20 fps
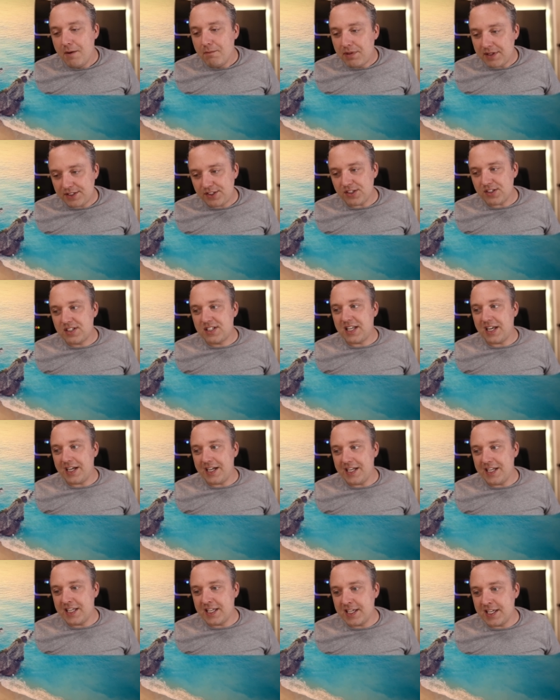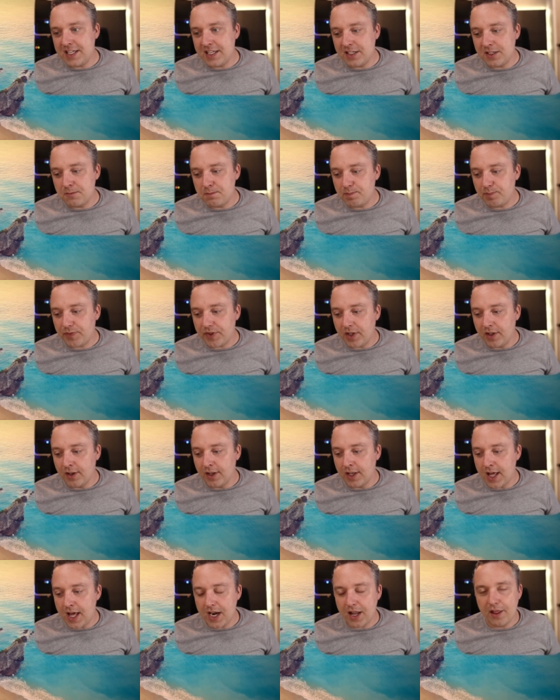But just tying in a
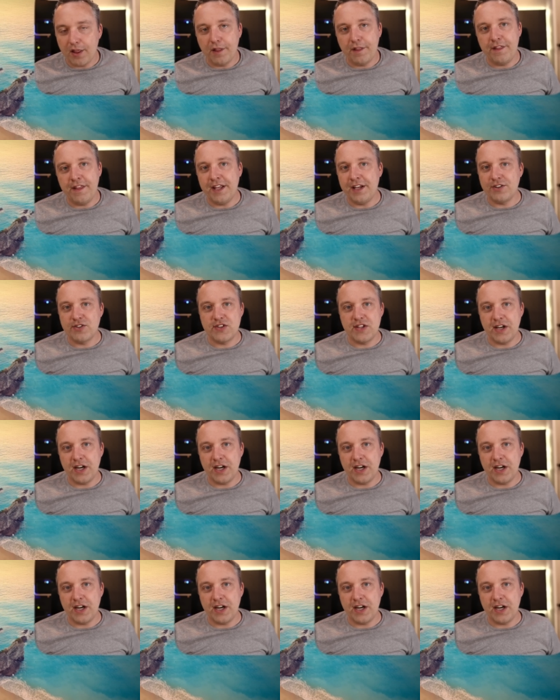lot of the things